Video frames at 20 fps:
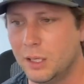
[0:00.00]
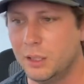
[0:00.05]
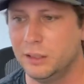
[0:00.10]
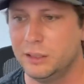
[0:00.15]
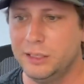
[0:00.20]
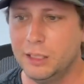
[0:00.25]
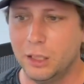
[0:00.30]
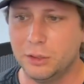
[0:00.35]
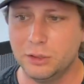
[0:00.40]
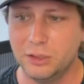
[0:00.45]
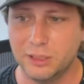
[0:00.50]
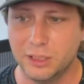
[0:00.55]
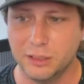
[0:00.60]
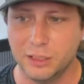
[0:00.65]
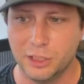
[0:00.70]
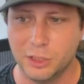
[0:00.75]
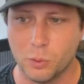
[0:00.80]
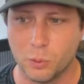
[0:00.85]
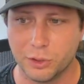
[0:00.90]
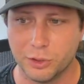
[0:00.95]
The other thing
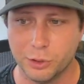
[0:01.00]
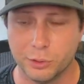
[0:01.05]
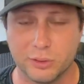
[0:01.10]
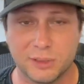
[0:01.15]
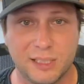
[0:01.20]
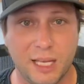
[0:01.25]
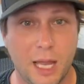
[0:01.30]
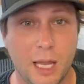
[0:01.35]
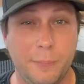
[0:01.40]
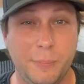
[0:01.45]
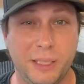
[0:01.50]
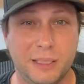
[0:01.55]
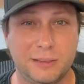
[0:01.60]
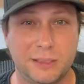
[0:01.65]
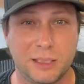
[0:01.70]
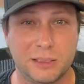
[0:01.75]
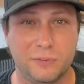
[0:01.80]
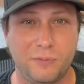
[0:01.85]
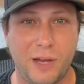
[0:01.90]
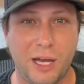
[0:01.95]
that you want to do is A/B
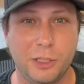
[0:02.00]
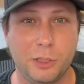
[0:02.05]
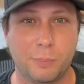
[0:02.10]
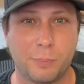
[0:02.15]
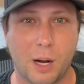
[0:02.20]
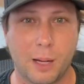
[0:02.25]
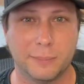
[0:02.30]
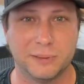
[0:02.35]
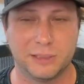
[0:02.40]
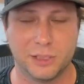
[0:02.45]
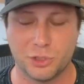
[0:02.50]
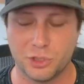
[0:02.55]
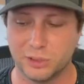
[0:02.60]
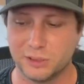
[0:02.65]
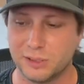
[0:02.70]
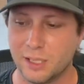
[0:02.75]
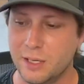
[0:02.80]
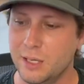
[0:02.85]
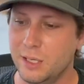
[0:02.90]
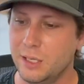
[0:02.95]
test value propositions.